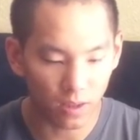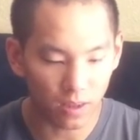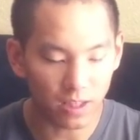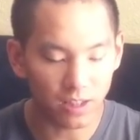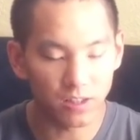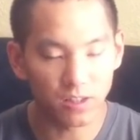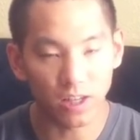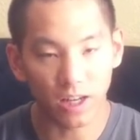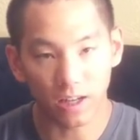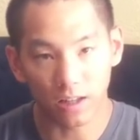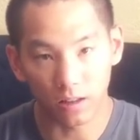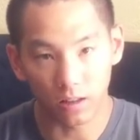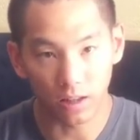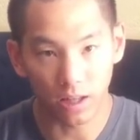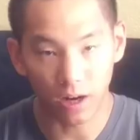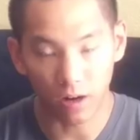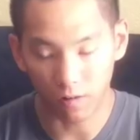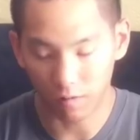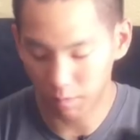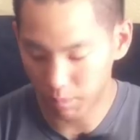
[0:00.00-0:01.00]
the
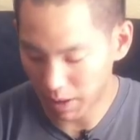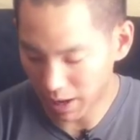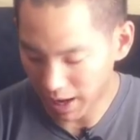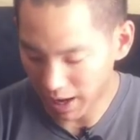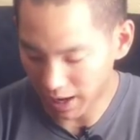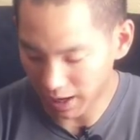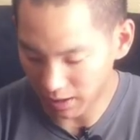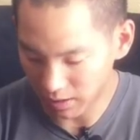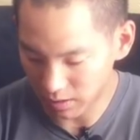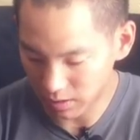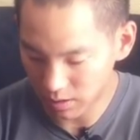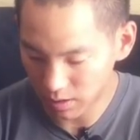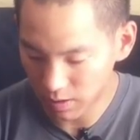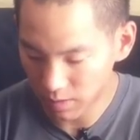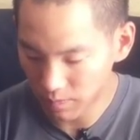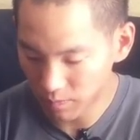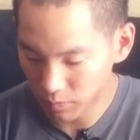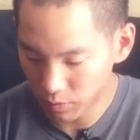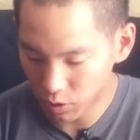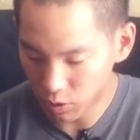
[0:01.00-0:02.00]
second layer of pads
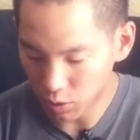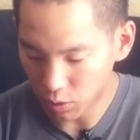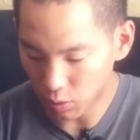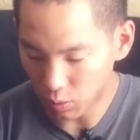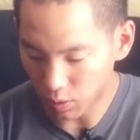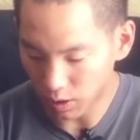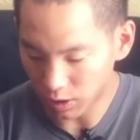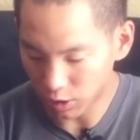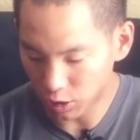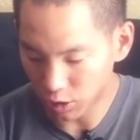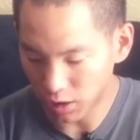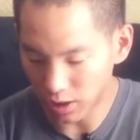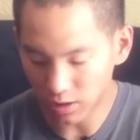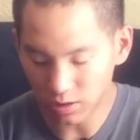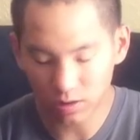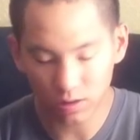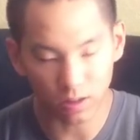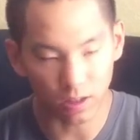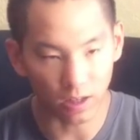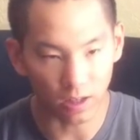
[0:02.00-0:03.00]
to
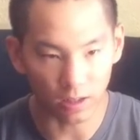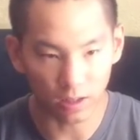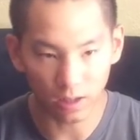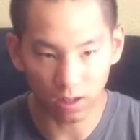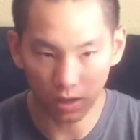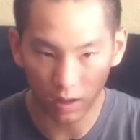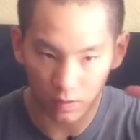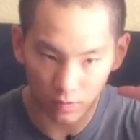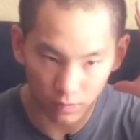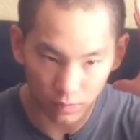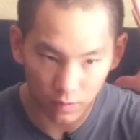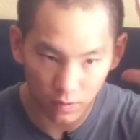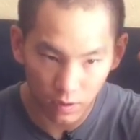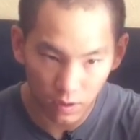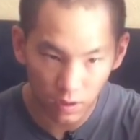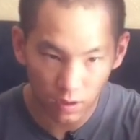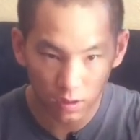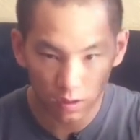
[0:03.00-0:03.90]
adjust and kind of,